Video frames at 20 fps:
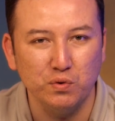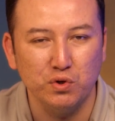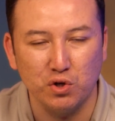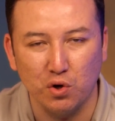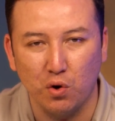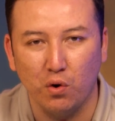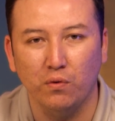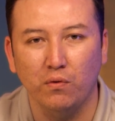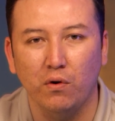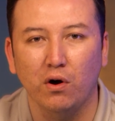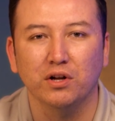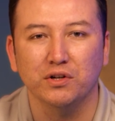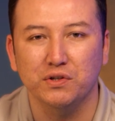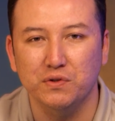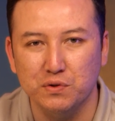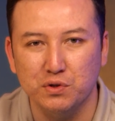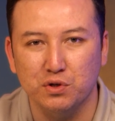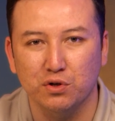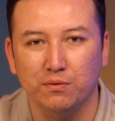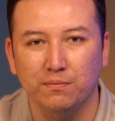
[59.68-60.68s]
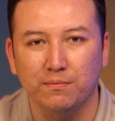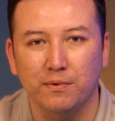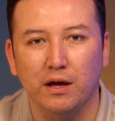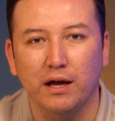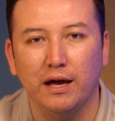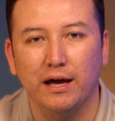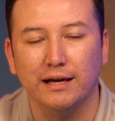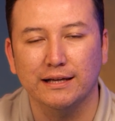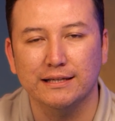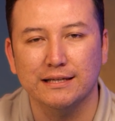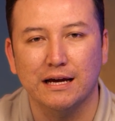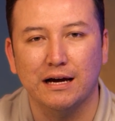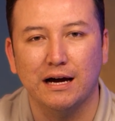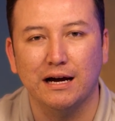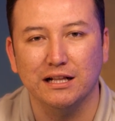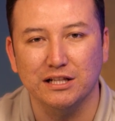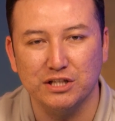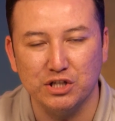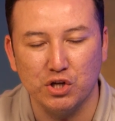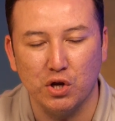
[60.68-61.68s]
show on YouTube at
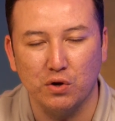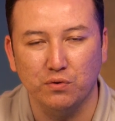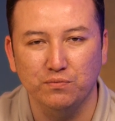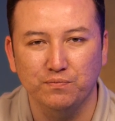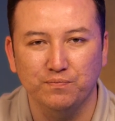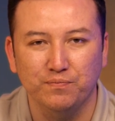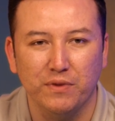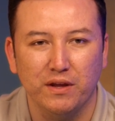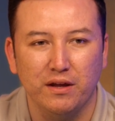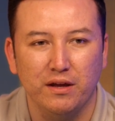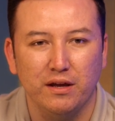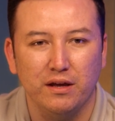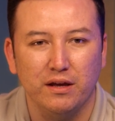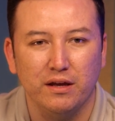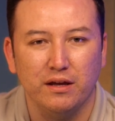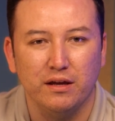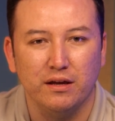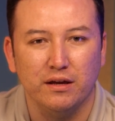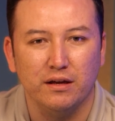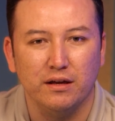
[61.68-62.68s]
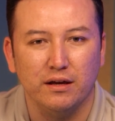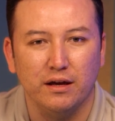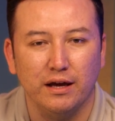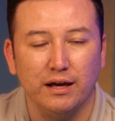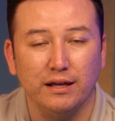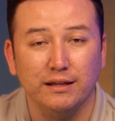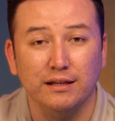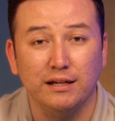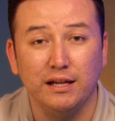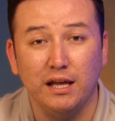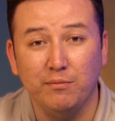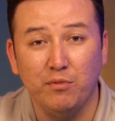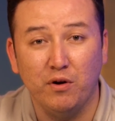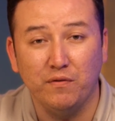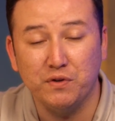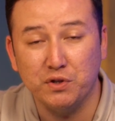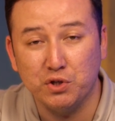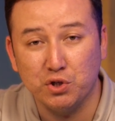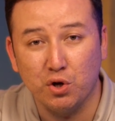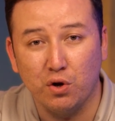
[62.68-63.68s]
Ielts Zone. And the name
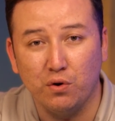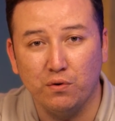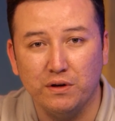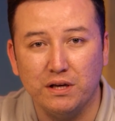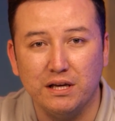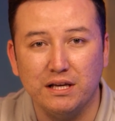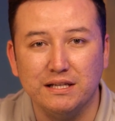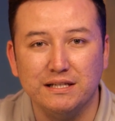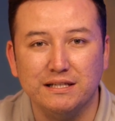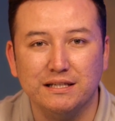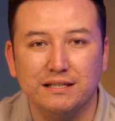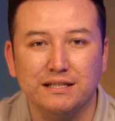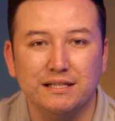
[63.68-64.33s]
of the show is